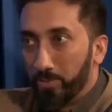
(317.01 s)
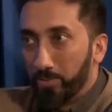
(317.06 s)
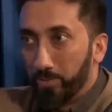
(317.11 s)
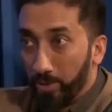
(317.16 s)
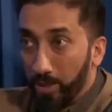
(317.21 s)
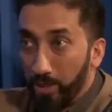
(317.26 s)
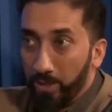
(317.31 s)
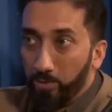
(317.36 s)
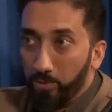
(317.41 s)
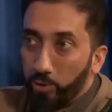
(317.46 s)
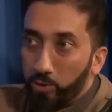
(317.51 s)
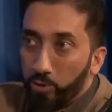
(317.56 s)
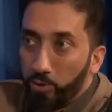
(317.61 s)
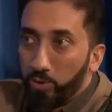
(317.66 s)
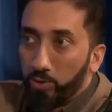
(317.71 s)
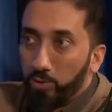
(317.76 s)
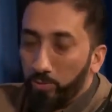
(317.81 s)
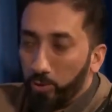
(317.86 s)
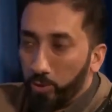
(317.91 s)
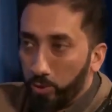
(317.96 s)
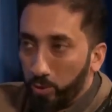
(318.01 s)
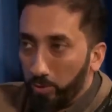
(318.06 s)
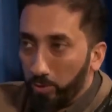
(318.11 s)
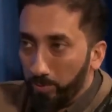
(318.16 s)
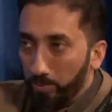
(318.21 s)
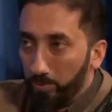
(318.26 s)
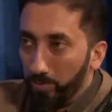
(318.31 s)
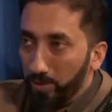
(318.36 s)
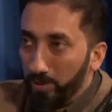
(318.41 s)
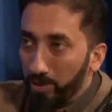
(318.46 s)
by what you're what you're
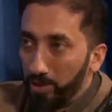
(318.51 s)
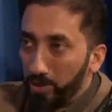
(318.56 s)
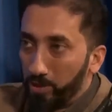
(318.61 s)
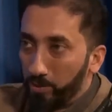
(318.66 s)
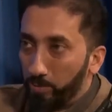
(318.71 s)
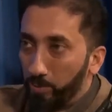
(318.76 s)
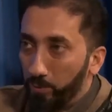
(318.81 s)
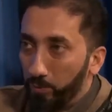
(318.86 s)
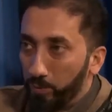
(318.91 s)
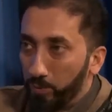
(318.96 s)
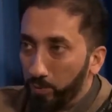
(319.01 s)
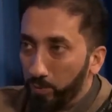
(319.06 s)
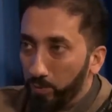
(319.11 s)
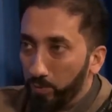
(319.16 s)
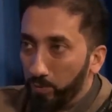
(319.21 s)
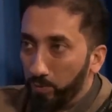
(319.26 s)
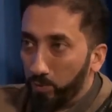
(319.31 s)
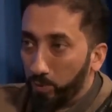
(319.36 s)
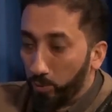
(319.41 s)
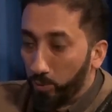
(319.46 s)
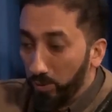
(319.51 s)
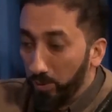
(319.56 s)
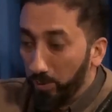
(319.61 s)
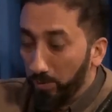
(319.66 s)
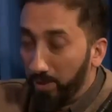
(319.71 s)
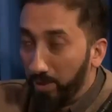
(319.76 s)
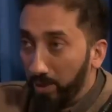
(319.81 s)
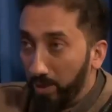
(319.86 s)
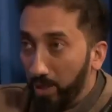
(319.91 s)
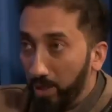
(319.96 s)
being exposed to, truly
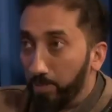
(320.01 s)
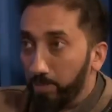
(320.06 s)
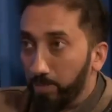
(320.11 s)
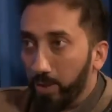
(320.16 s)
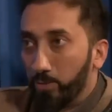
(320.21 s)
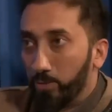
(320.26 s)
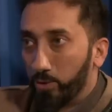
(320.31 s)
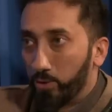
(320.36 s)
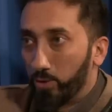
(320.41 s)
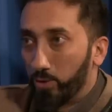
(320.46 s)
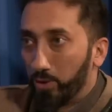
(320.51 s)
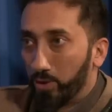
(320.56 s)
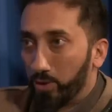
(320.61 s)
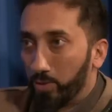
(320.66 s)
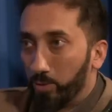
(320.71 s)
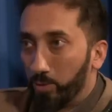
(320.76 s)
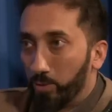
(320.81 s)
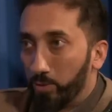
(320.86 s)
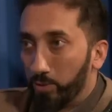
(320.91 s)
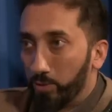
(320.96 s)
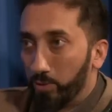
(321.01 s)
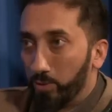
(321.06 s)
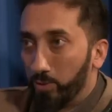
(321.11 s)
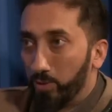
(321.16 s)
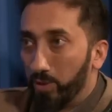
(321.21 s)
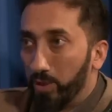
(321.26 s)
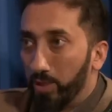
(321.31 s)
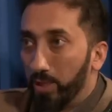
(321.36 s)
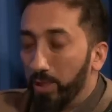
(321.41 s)
being hit by what you're exposed to.